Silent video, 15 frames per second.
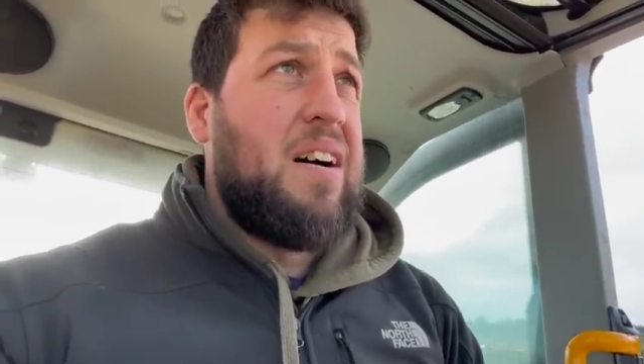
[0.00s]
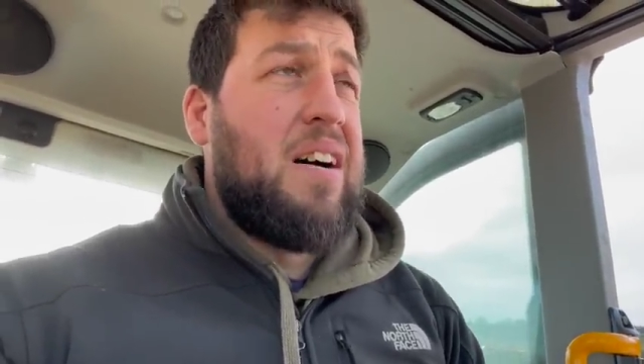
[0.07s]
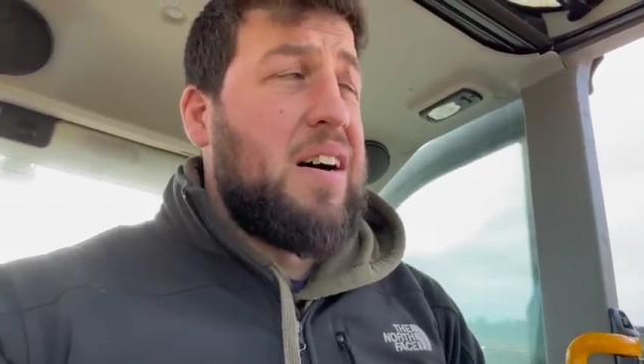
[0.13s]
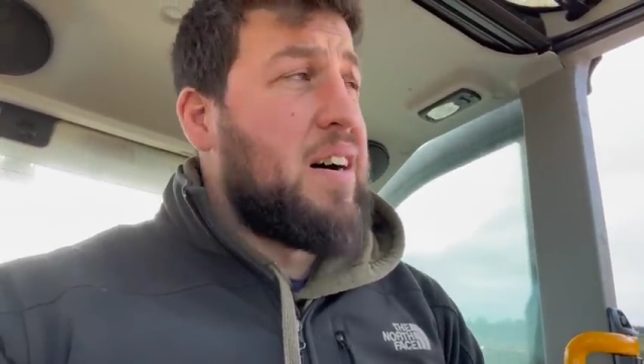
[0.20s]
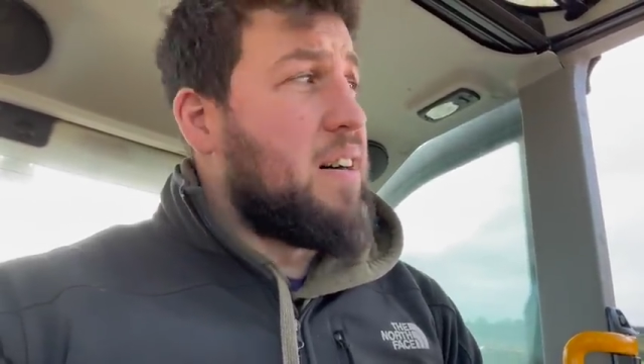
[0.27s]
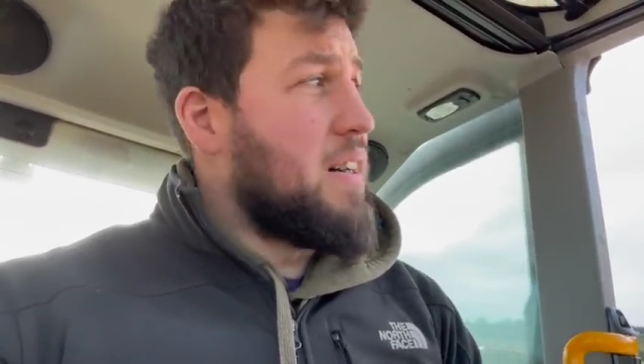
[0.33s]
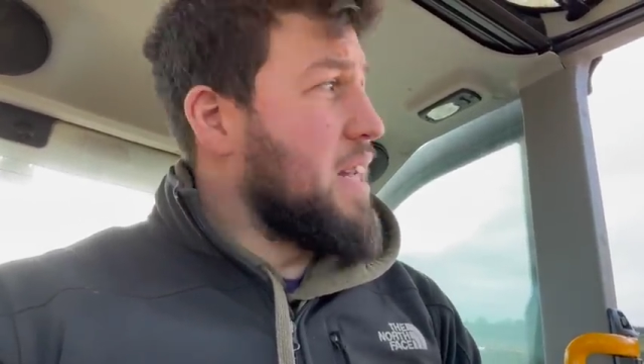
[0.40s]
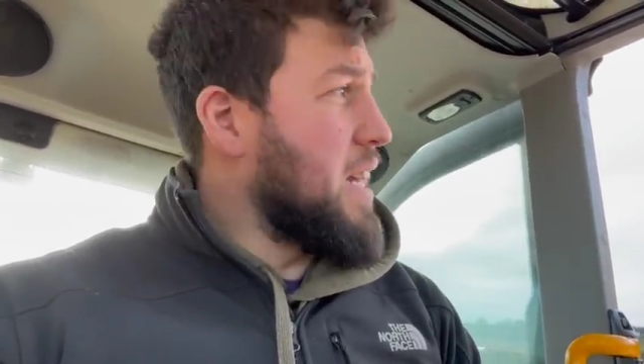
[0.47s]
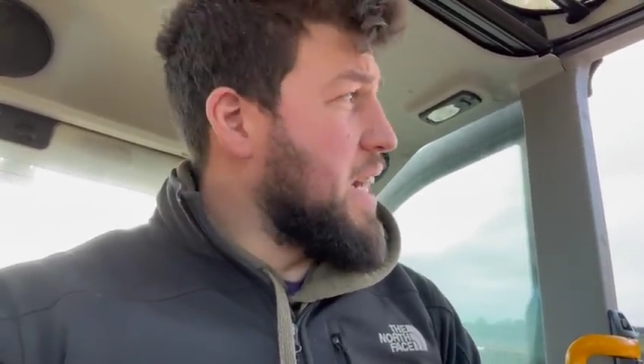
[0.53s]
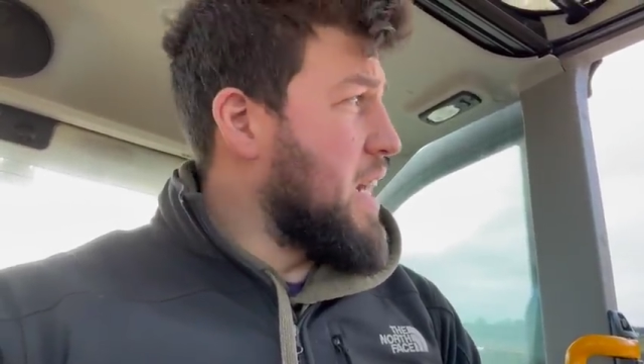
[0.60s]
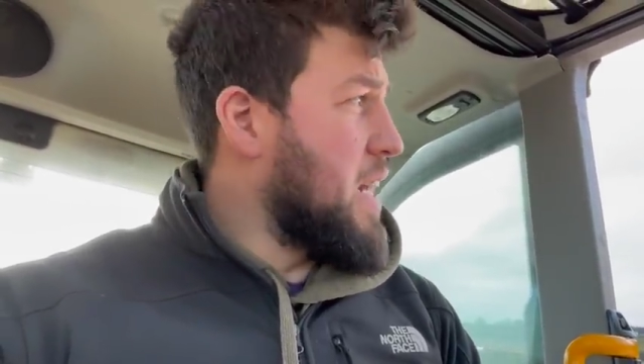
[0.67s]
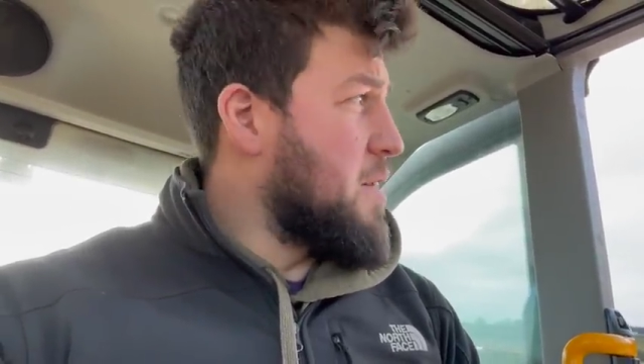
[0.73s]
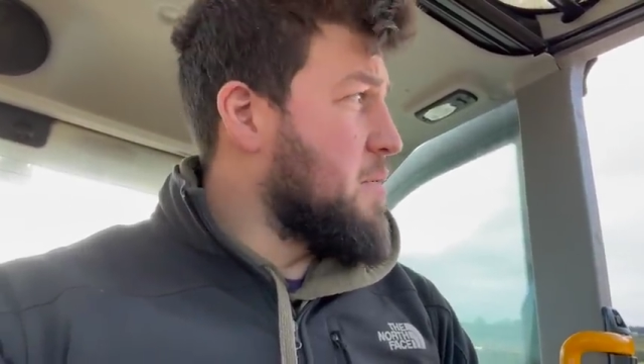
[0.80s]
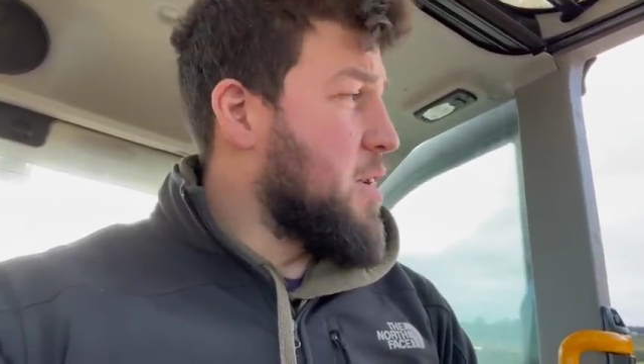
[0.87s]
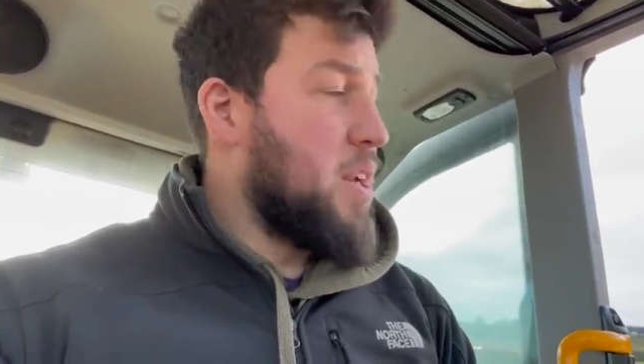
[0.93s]
I
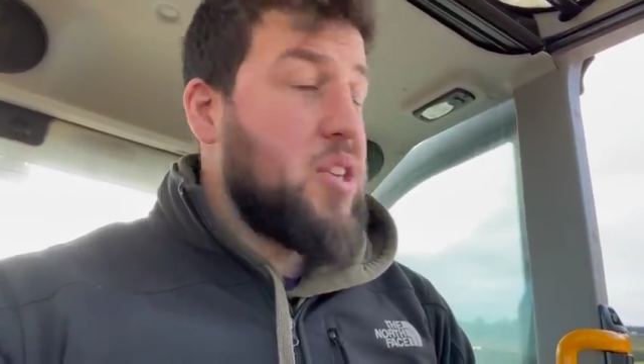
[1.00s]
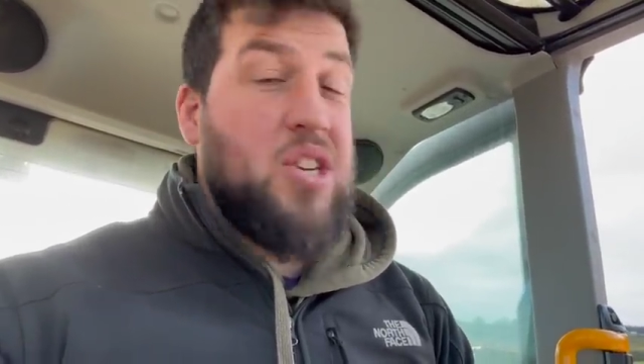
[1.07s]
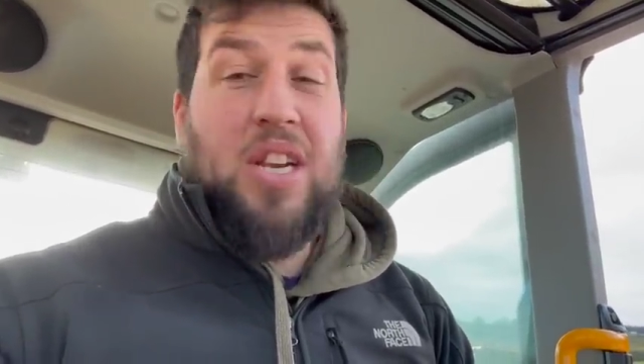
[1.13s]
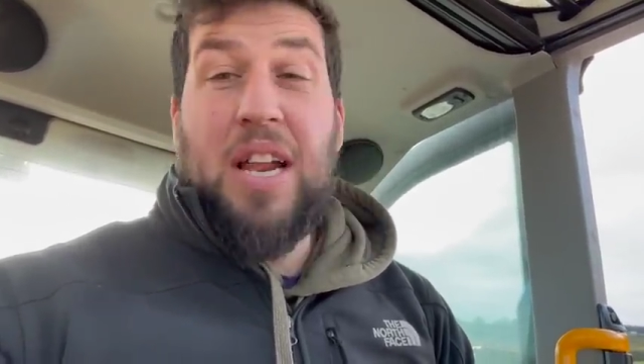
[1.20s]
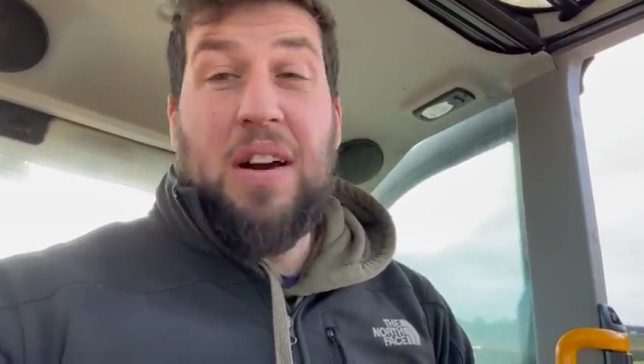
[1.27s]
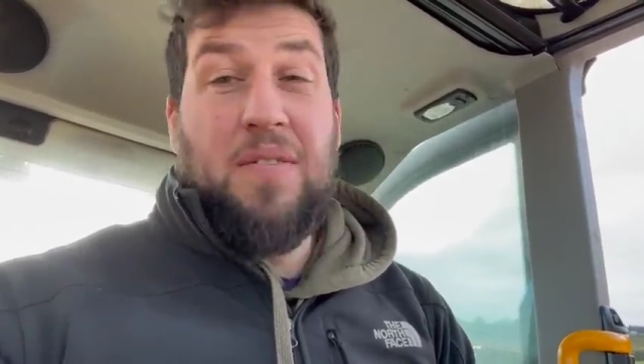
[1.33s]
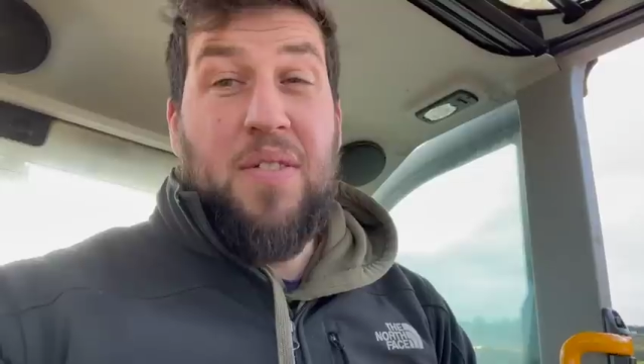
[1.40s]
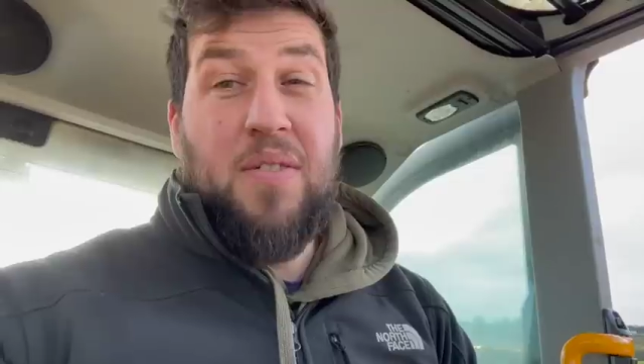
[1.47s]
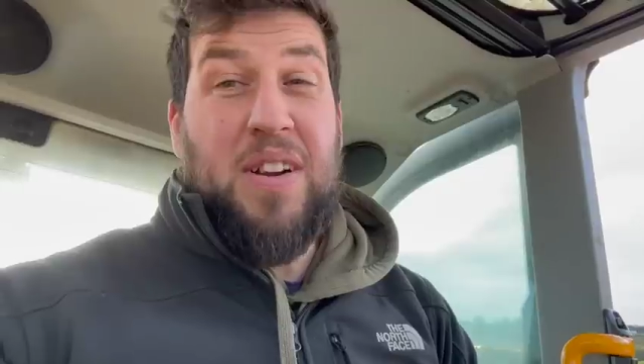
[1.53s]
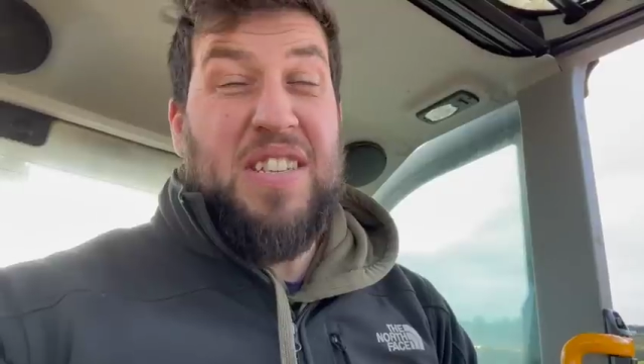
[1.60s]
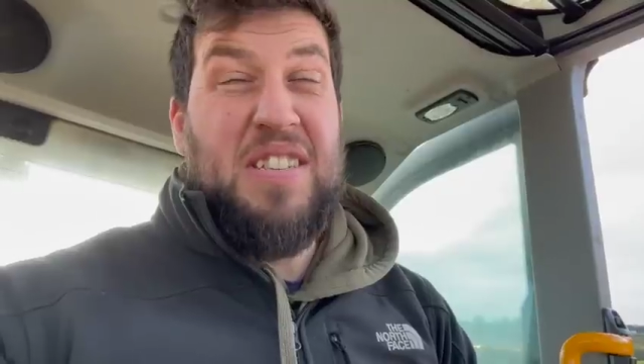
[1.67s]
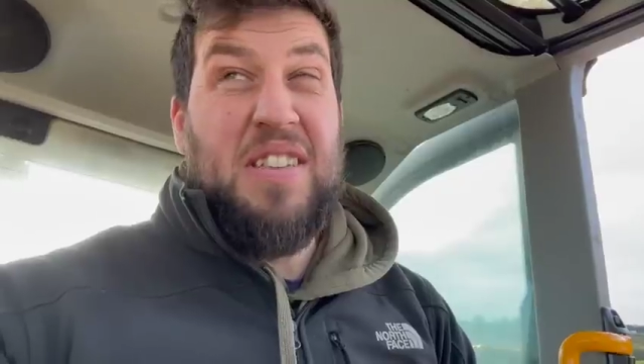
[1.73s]
am going to chill out for the rest